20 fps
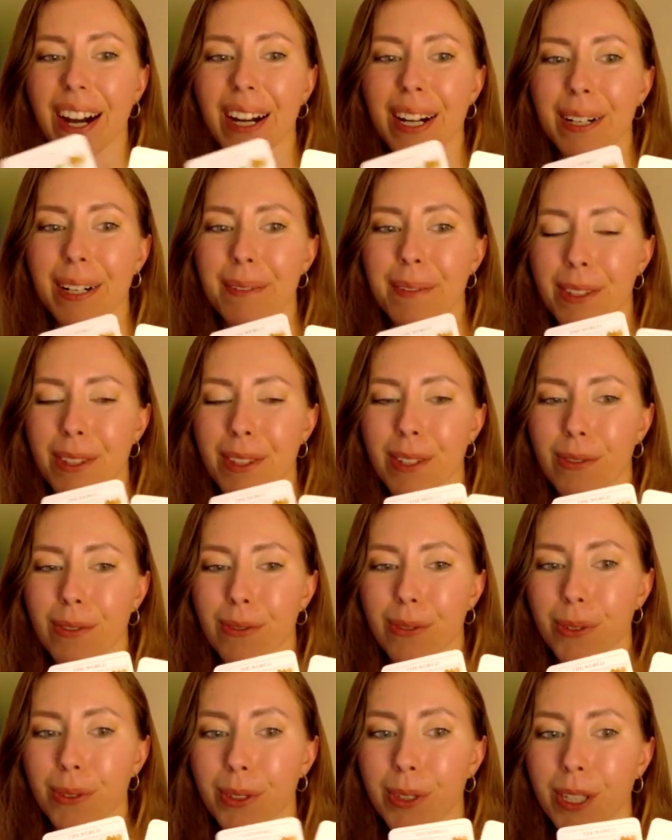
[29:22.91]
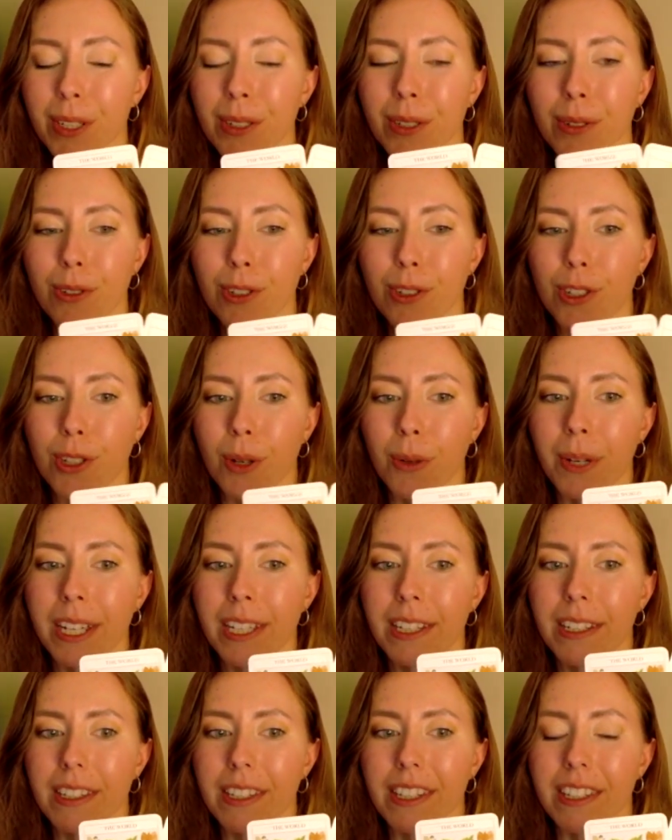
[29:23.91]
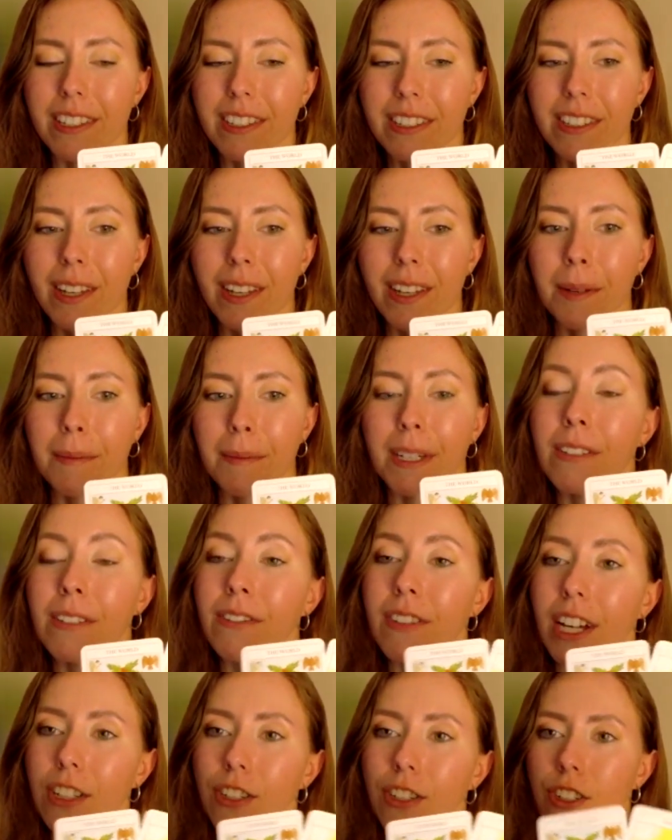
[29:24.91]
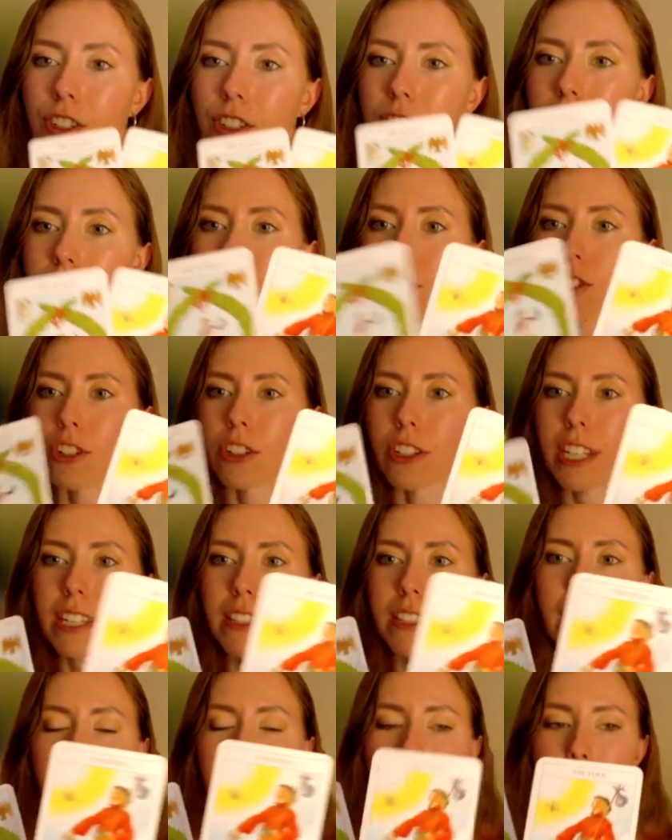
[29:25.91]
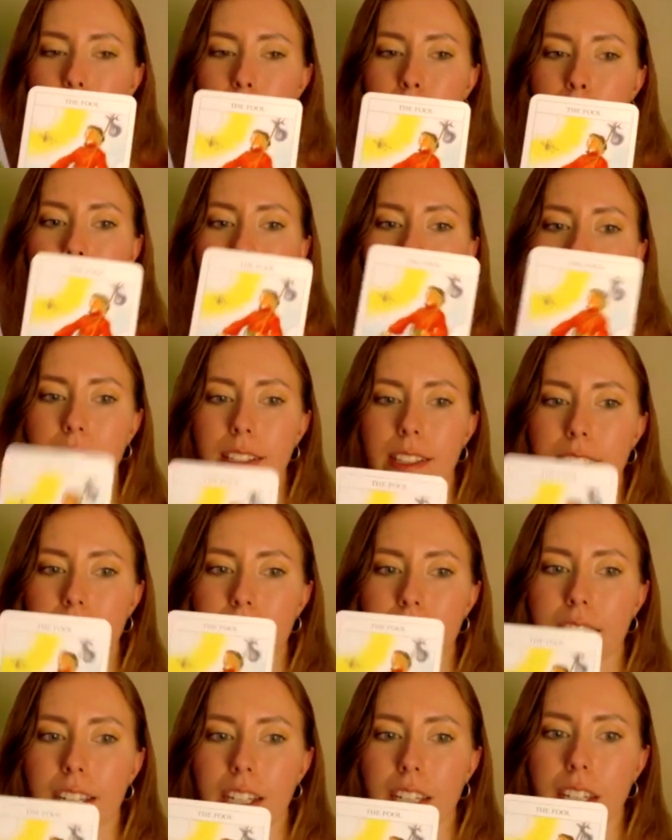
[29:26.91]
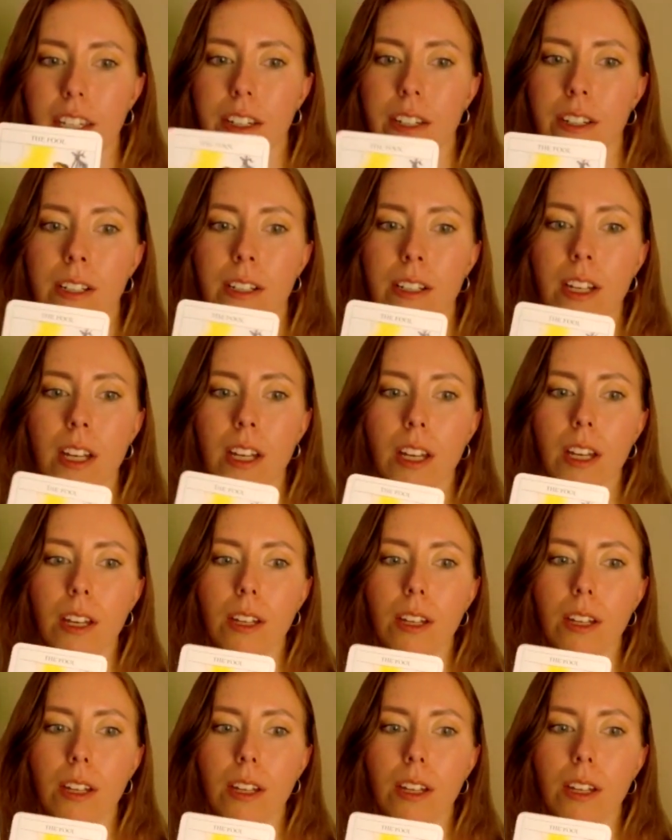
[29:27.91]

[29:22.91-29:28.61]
The Fool, showing this adventure, the journey that you have been on to get here.